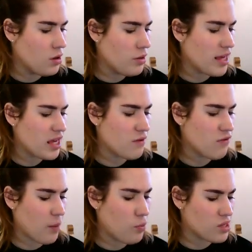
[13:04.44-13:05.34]
Digging for
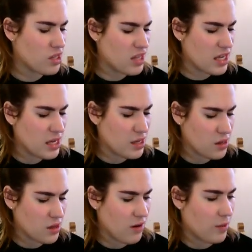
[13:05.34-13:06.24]
apples indeed,
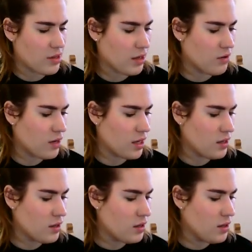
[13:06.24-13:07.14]
said the rabbit angrily.
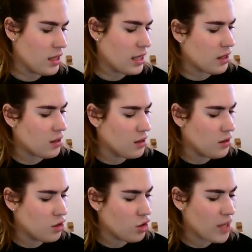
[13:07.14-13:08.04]
Here,
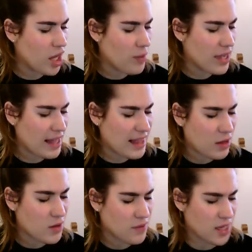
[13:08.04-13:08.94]
come and help me get
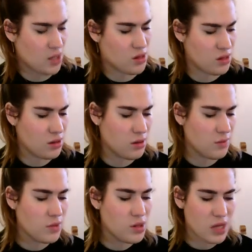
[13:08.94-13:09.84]
out of this.
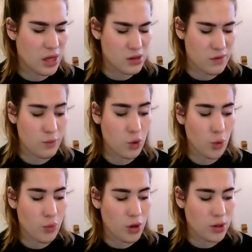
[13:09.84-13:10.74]
Sounds of more
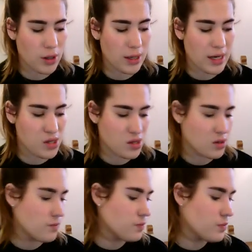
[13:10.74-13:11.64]
broken glass.
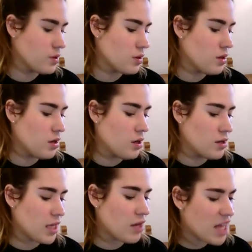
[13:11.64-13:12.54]

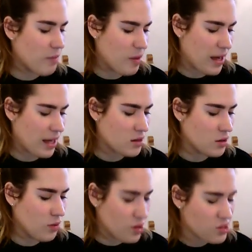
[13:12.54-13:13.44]
Now tell me, Pat,
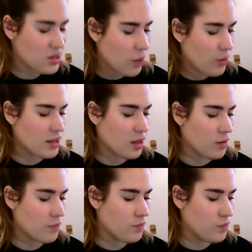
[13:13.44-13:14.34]
what's in that window?